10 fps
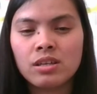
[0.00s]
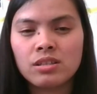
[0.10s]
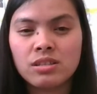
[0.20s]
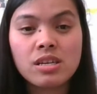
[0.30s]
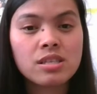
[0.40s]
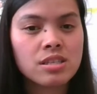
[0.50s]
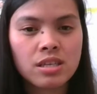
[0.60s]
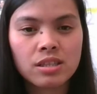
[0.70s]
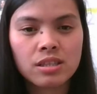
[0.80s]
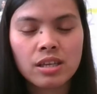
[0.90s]
That's
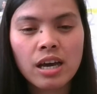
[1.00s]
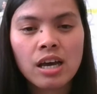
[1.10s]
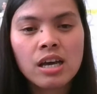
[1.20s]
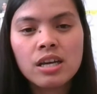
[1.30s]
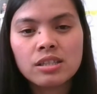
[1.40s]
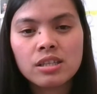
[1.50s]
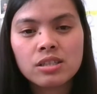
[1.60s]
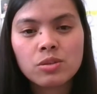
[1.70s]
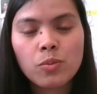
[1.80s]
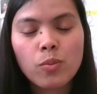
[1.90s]
it.
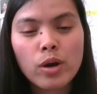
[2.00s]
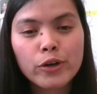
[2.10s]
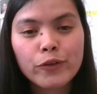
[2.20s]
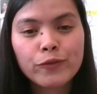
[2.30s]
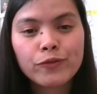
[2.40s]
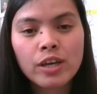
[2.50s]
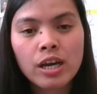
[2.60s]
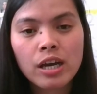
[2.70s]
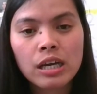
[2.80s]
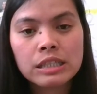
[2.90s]
That's one of
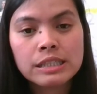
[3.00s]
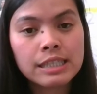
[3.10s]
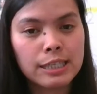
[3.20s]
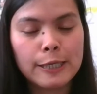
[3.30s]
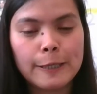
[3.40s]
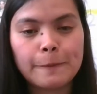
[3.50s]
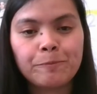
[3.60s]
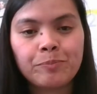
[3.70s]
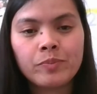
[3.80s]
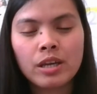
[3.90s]
the technique.
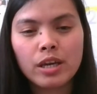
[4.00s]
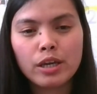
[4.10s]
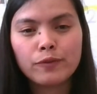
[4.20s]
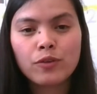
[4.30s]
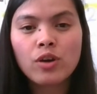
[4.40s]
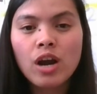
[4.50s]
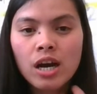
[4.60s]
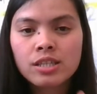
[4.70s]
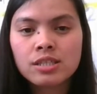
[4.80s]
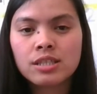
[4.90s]
And for
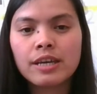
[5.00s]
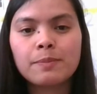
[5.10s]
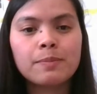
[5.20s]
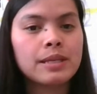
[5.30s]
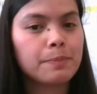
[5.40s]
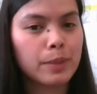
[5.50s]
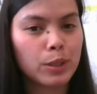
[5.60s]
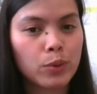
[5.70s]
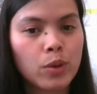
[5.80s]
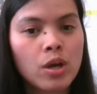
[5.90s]
us, like
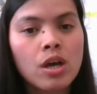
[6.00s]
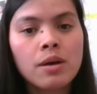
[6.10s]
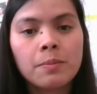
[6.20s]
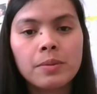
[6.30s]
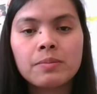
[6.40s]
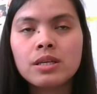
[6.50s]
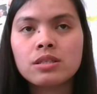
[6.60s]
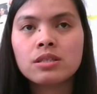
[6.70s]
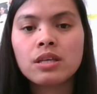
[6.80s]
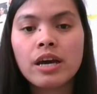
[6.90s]
Filipino, maybe
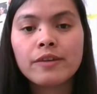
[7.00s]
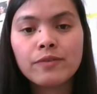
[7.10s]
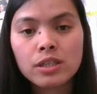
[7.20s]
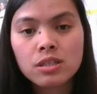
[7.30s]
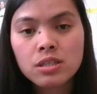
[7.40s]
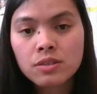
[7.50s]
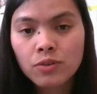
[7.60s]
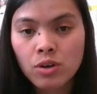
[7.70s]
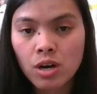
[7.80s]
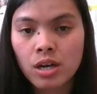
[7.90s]
it's advantage
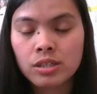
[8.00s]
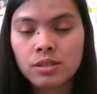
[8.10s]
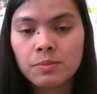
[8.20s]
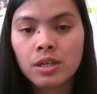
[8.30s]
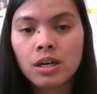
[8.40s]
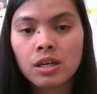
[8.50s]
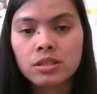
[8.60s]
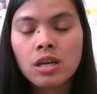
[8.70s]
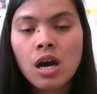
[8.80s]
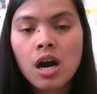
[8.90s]
for us because
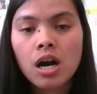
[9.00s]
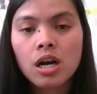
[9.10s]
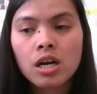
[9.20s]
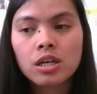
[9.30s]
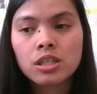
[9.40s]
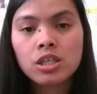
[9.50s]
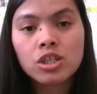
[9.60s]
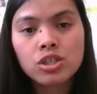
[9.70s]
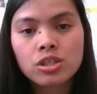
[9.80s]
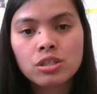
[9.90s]
our
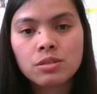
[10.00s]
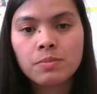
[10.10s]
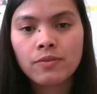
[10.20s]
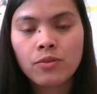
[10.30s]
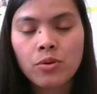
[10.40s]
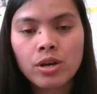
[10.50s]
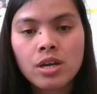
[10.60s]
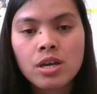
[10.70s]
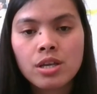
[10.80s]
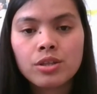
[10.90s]
teachers before,
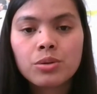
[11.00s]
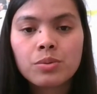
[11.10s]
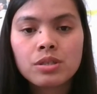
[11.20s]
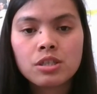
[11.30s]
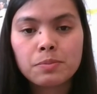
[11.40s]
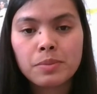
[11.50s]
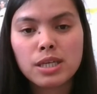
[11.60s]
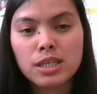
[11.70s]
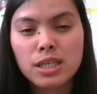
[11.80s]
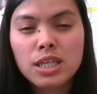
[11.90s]
they already speak
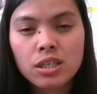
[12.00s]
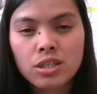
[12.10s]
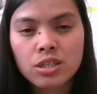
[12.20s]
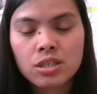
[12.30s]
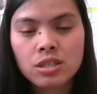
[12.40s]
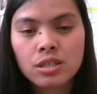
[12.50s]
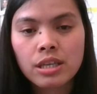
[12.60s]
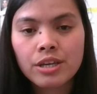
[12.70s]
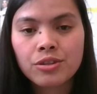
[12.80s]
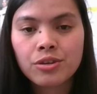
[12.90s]
in English. Like